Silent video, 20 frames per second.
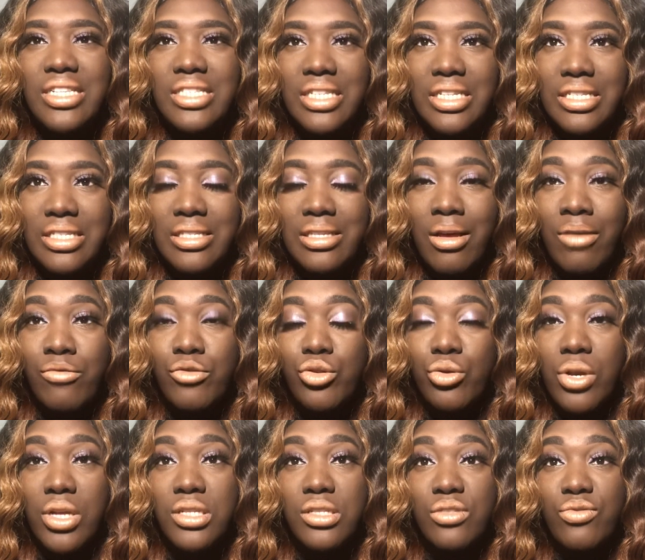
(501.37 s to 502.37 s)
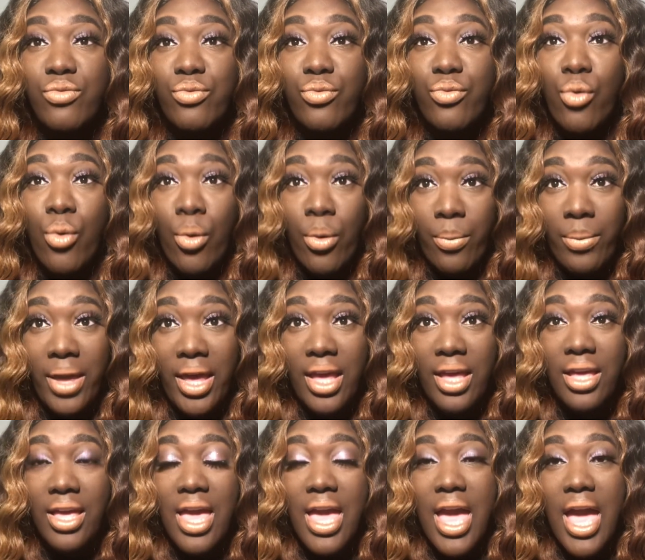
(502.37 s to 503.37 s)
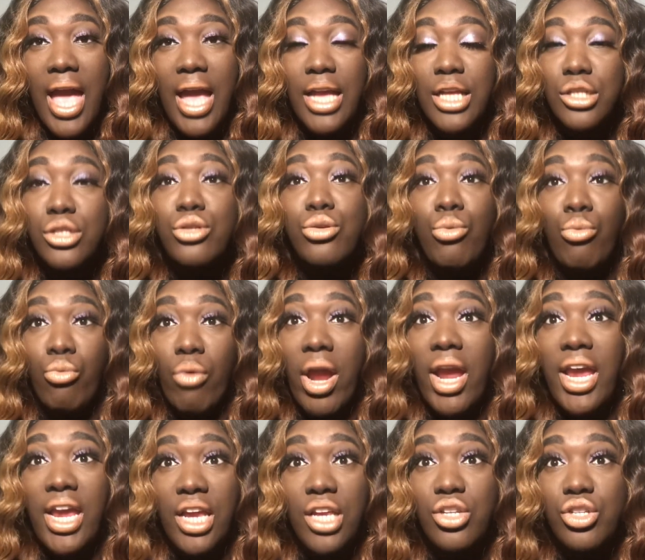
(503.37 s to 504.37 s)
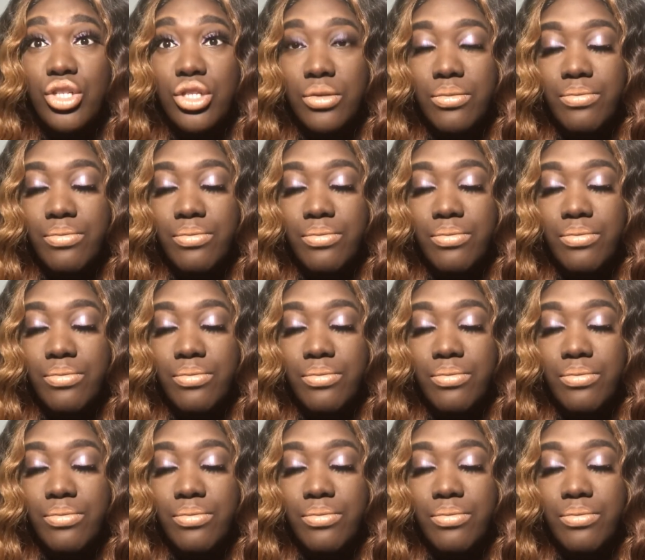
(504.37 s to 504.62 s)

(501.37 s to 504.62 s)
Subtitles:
itself transforming into rage,